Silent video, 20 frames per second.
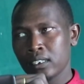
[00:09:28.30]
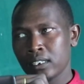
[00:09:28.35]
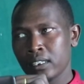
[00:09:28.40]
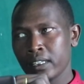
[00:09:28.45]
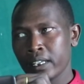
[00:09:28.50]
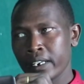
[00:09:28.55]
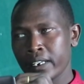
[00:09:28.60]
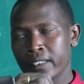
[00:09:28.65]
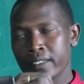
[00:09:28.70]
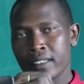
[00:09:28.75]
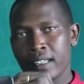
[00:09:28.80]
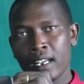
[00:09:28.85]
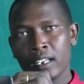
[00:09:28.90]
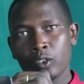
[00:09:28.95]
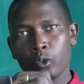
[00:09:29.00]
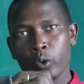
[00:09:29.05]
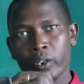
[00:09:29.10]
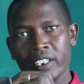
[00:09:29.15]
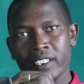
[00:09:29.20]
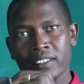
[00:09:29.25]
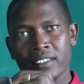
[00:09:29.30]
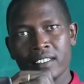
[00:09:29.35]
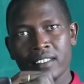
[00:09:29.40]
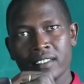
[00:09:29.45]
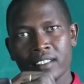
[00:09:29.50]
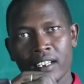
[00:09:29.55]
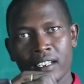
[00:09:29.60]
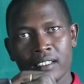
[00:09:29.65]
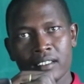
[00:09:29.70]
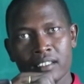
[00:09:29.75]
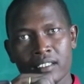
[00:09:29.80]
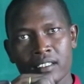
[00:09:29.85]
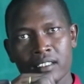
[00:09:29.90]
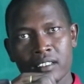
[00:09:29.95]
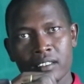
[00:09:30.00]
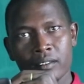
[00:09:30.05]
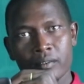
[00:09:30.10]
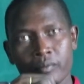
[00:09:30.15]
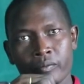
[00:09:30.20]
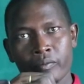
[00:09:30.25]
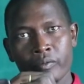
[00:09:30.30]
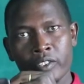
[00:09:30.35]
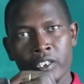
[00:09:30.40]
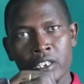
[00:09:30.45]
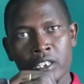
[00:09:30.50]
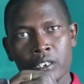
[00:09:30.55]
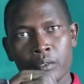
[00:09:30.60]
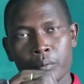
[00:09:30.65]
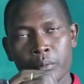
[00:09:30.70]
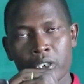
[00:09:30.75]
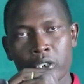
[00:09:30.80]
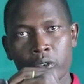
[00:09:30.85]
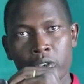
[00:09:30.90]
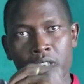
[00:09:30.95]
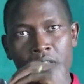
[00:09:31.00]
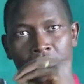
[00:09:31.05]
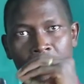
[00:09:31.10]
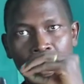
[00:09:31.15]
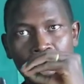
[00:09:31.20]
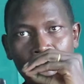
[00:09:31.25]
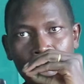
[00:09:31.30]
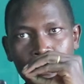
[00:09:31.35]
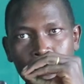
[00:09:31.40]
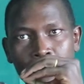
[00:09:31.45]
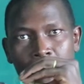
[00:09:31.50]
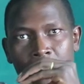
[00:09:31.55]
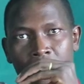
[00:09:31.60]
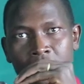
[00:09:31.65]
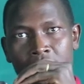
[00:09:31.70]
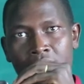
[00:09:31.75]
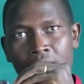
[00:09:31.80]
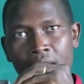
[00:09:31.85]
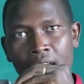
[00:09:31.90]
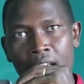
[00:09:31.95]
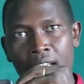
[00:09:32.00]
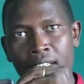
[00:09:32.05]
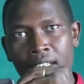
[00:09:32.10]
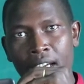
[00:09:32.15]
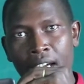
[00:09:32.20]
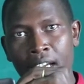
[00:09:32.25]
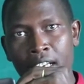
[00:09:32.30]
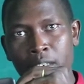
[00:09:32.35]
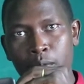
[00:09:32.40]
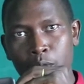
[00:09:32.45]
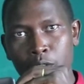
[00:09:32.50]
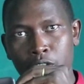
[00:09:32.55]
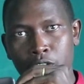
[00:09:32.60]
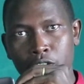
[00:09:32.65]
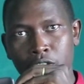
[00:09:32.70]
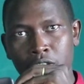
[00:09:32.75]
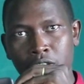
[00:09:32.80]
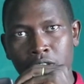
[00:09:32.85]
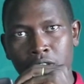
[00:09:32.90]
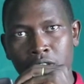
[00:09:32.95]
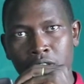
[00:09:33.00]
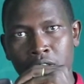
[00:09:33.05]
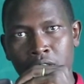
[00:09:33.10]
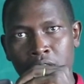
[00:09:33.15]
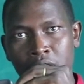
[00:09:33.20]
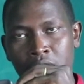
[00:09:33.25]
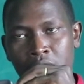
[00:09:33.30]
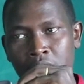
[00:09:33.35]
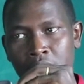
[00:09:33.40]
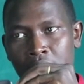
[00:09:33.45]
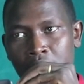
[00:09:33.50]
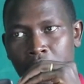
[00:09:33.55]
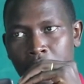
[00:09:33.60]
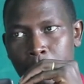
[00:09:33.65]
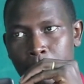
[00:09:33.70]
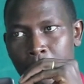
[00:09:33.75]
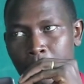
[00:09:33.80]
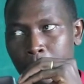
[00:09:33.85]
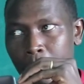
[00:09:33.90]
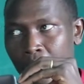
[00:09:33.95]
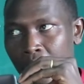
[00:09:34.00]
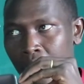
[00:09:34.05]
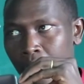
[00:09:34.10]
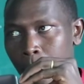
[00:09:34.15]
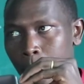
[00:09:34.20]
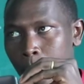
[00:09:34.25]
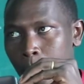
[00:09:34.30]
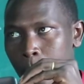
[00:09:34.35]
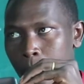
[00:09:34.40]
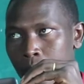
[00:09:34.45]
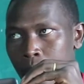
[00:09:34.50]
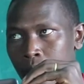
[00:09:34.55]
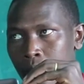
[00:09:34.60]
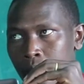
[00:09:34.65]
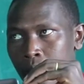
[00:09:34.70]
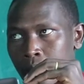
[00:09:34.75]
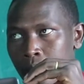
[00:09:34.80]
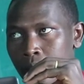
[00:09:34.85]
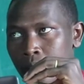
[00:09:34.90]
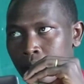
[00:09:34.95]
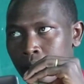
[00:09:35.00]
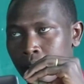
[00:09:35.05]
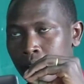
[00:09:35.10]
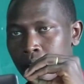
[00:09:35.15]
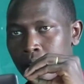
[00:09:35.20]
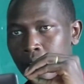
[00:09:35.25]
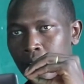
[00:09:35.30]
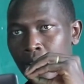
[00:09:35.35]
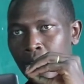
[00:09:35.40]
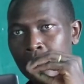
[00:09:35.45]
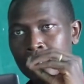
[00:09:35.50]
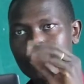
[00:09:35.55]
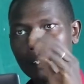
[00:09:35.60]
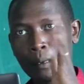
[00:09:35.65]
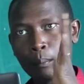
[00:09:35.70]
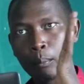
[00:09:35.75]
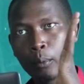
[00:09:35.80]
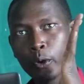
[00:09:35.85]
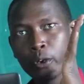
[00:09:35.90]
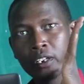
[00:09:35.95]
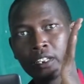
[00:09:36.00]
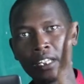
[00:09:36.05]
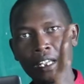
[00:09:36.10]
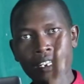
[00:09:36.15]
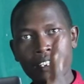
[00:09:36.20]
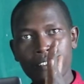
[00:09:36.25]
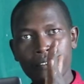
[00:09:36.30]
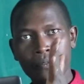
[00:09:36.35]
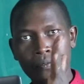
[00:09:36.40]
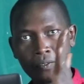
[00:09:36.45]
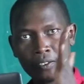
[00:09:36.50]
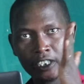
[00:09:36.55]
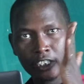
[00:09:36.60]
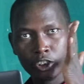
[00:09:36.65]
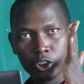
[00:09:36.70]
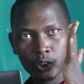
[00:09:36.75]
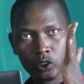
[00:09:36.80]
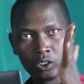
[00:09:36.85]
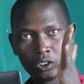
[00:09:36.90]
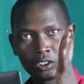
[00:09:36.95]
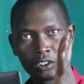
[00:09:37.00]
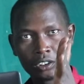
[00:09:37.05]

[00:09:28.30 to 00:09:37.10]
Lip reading: there is that coexistence between the landowners and the animals? Remember, at some point there is friction.